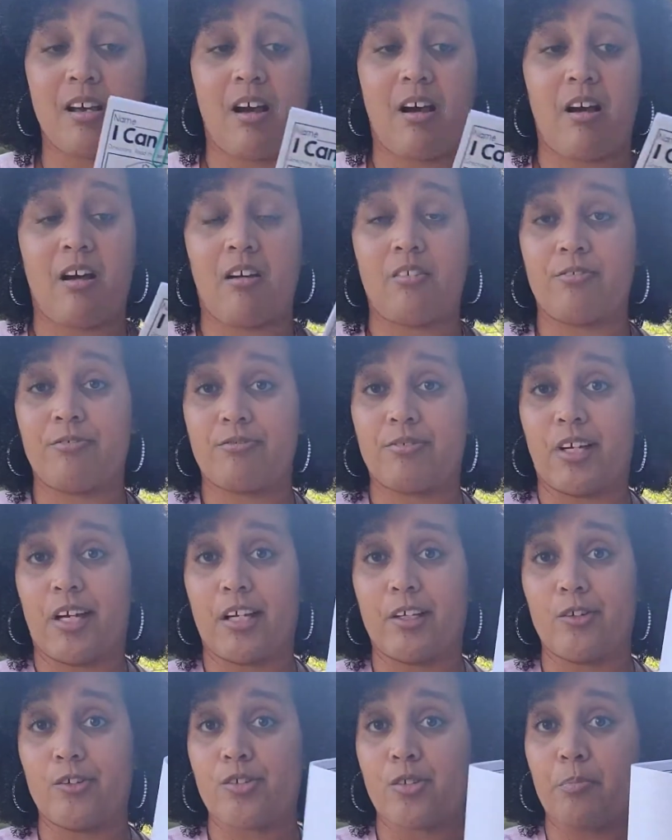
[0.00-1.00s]
off.
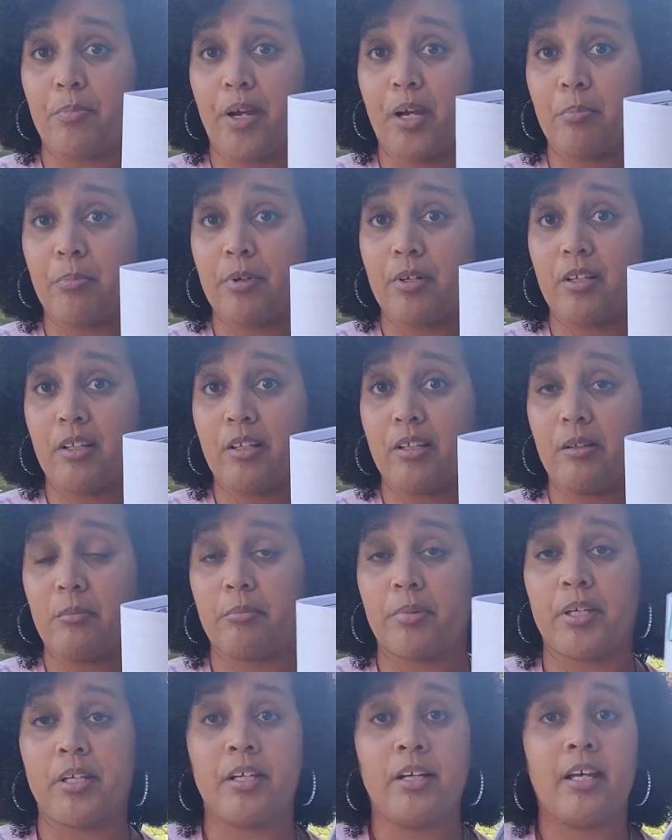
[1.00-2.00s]
I use a paper clip,
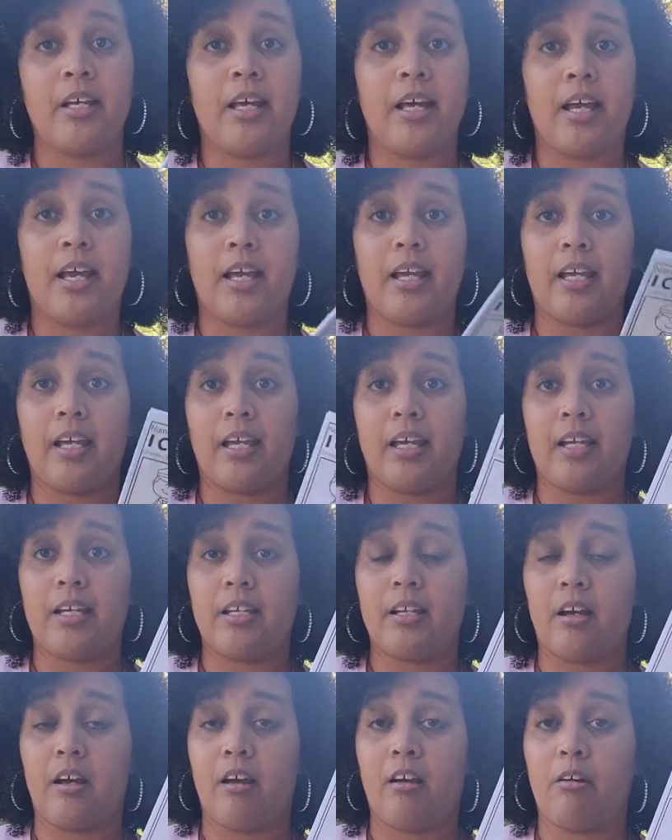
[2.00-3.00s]

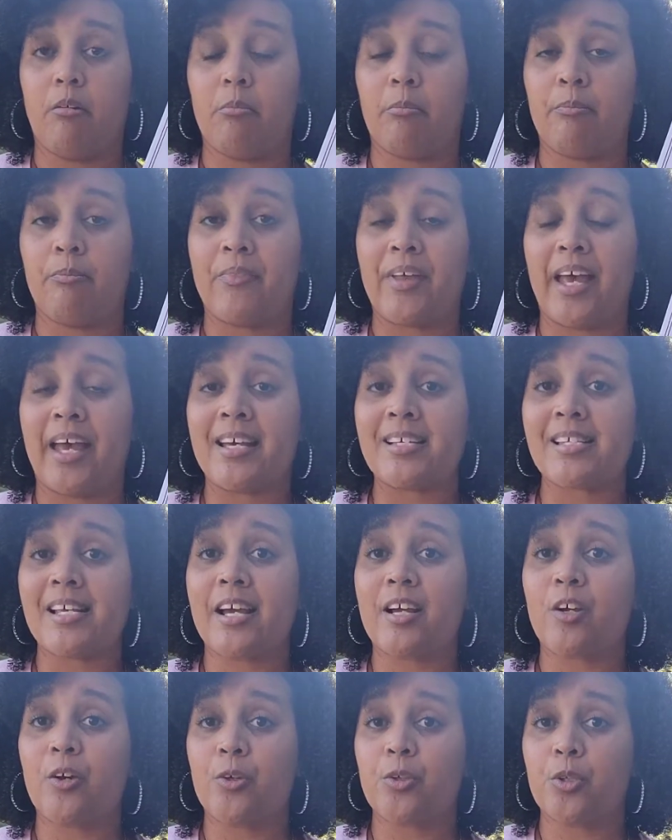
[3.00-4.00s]
and as
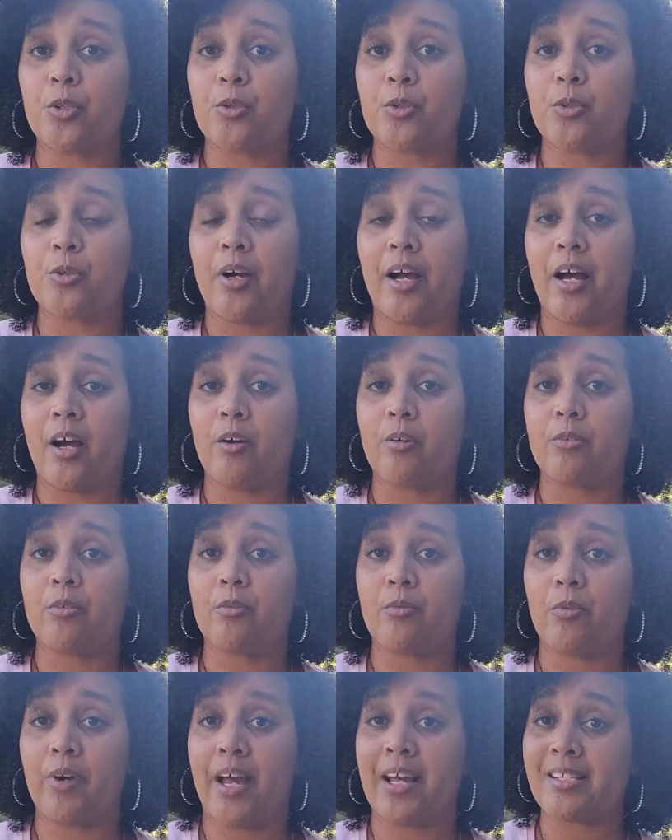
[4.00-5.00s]
I go throughout,
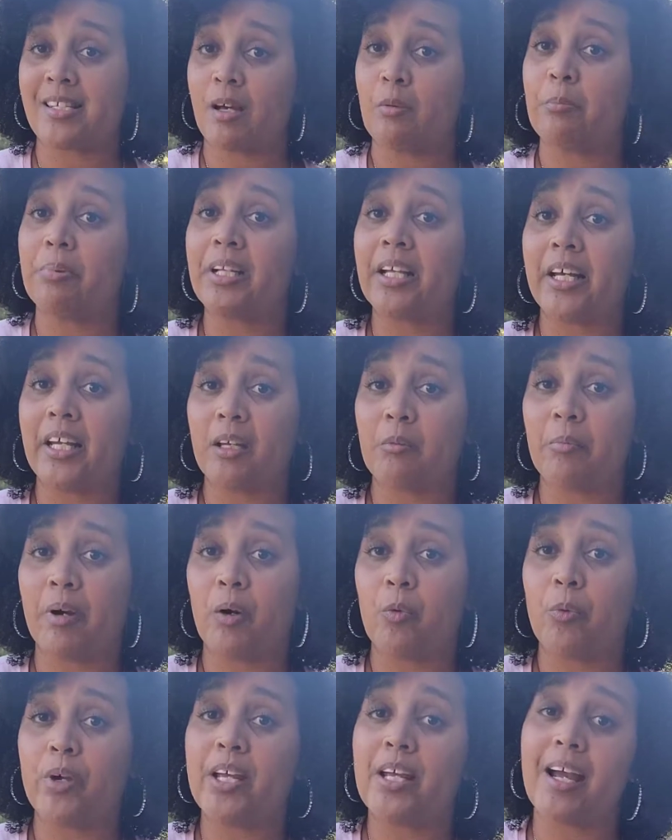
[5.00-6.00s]
as I'm planning
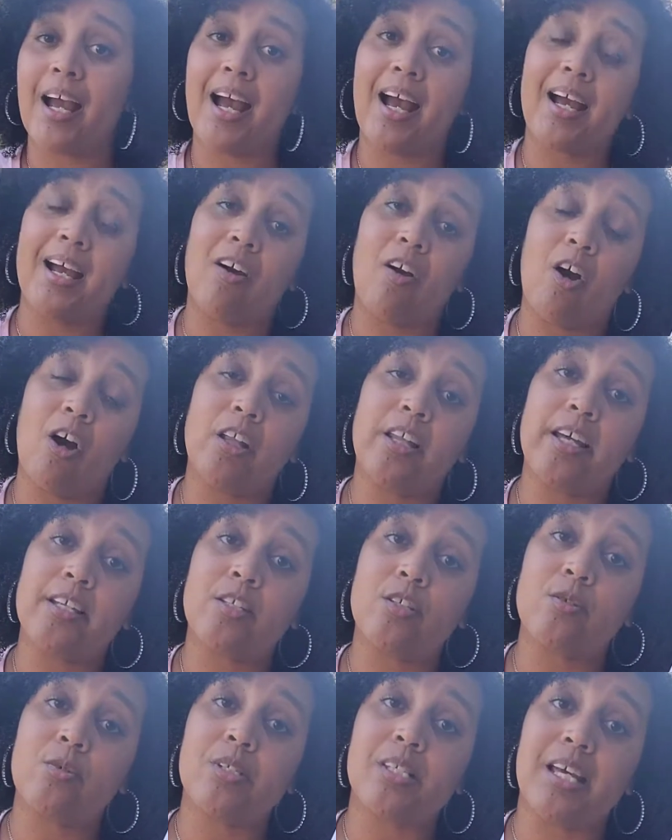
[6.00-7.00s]
my week, all I
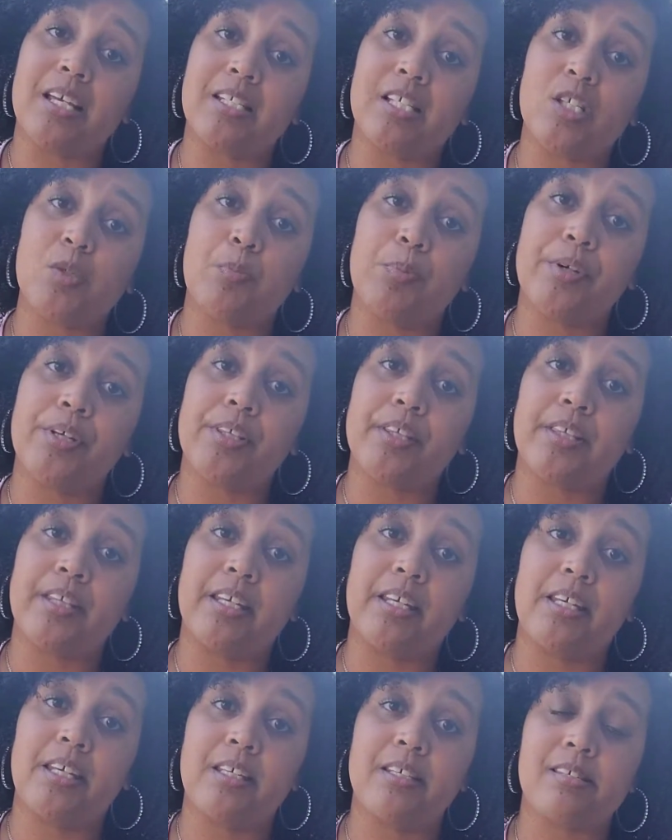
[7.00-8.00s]
do is I just put
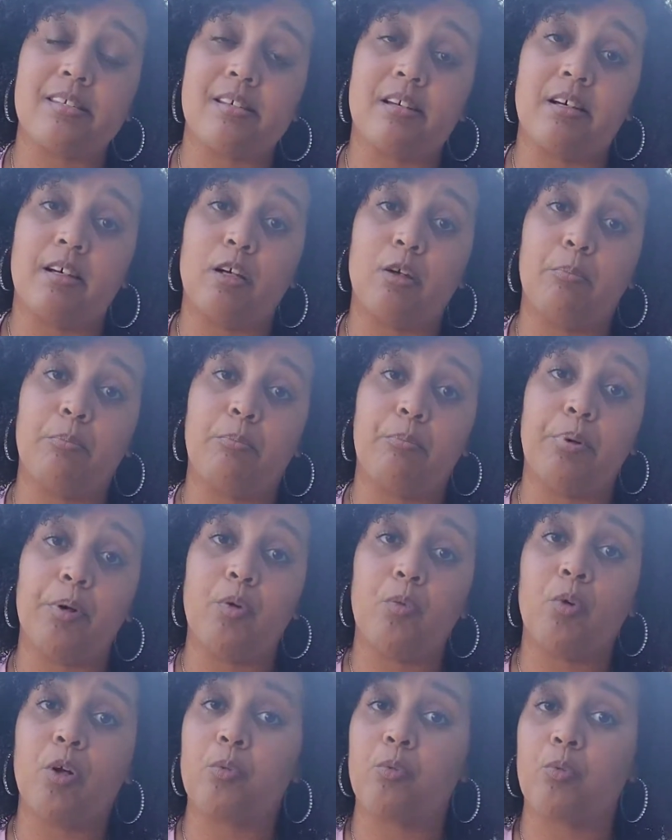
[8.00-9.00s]
one